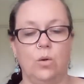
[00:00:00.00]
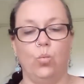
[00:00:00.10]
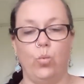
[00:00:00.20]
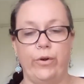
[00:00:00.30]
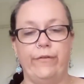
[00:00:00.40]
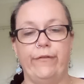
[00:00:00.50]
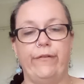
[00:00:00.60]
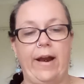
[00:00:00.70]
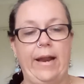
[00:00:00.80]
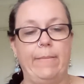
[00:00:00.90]
wooden
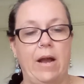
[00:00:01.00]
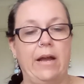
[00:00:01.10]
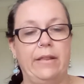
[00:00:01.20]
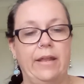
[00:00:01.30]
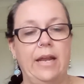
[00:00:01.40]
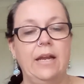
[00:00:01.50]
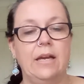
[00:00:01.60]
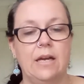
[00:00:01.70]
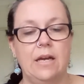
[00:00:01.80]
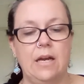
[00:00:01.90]
frame, I think.
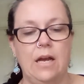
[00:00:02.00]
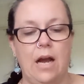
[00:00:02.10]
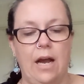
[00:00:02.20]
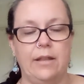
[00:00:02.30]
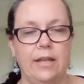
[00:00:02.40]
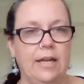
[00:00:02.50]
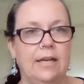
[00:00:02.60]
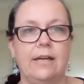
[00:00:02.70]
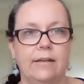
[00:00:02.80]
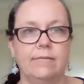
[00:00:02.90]
I
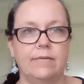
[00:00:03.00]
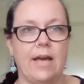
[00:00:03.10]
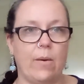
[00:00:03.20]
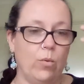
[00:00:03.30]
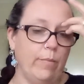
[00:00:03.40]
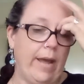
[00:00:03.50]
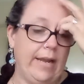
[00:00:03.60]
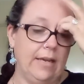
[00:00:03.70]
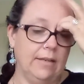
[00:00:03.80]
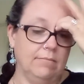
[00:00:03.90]
think that will make it,